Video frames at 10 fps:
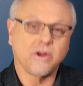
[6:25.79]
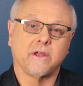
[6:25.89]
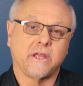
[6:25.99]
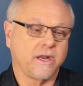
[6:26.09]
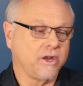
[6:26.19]

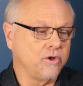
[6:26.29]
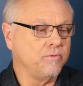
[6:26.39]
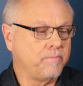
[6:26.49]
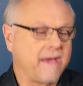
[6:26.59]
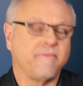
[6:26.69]
get a new
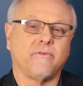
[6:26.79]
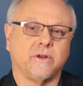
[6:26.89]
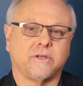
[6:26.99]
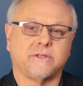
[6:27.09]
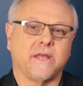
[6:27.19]

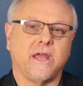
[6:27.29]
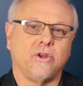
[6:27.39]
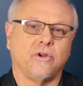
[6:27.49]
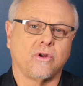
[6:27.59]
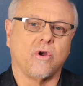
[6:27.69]
beverage that
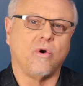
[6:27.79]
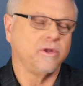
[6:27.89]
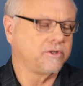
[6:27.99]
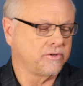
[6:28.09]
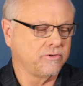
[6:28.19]
you're
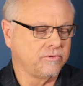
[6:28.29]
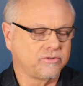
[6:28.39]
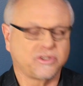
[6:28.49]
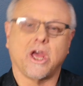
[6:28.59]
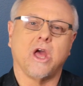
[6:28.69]
going to
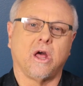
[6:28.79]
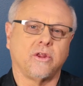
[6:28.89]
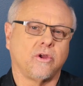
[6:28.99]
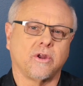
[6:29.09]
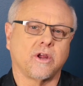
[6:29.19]
sell,
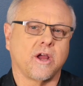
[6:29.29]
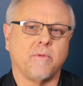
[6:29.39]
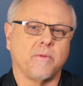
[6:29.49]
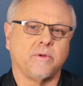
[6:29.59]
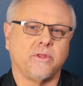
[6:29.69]
you're going to come
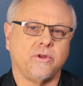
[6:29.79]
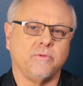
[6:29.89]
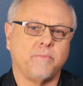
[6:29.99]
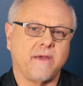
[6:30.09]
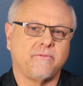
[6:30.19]
up with a new
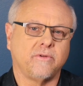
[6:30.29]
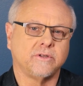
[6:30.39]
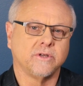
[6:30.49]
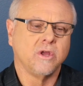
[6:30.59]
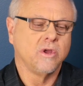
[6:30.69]

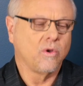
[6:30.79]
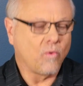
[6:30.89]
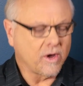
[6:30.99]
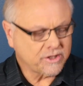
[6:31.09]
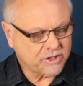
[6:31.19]
beverage,
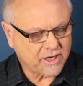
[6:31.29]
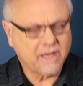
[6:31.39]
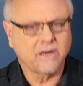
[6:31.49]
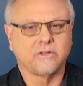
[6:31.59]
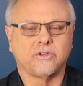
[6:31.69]
what
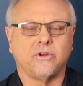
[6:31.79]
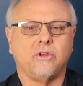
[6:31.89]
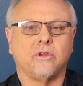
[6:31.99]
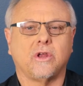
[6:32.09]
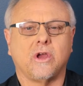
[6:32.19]
channels are
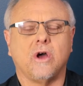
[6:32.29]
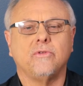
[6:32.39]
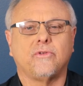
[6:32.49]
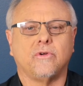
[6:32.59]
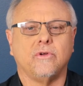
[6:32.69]
you going to go
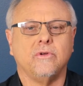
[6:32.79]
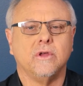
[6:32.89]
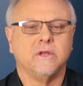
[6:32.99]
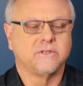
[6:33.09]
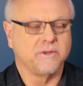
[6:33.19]
through
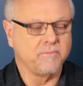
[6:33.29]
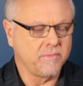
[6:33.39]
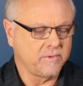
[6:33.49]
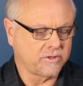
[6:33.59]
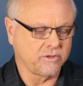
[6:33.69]

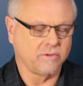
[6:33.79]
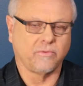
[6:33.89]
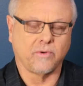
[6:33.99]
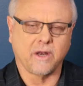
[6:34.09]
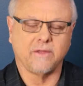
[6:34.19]
to
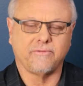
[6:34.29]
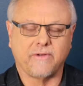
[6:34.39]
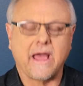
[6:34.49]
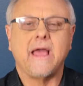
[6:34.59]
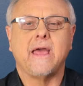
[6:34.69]
really
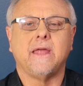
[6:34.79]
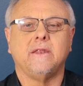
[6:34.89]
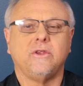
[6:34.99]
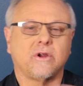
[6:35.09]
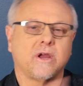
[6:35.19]

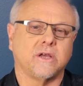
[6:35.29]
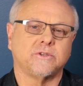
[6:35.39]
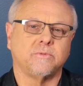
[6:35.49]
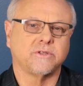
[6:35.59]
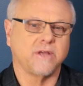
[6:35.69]
find your
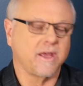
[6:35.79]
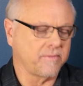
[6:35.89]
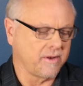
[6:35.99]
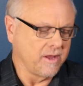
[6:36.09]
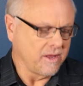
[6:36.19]
customer
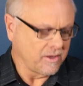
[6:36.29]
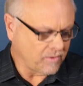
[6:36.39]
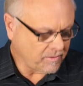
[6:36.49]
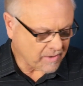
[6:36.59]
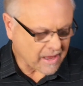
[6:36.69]
segment?
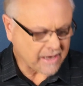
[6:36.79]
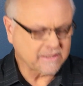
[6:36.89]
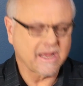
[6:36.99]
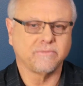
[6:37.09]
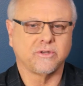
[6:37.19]
Well, a lot of
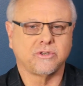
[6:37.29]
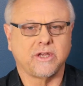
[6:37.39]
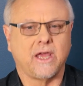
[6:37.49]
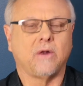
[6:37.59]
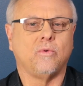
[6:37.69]
times the
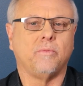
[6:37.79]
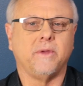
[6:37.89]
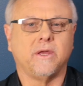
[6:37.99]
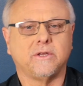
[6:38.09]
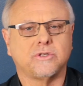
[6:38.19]
channel will
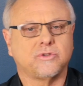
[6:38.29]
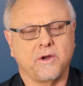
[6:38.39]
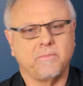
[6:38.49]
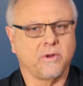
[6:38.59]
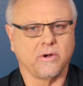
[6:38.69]
be a
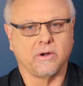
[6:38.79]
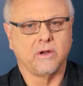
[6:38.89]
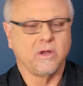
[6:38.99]
distributor.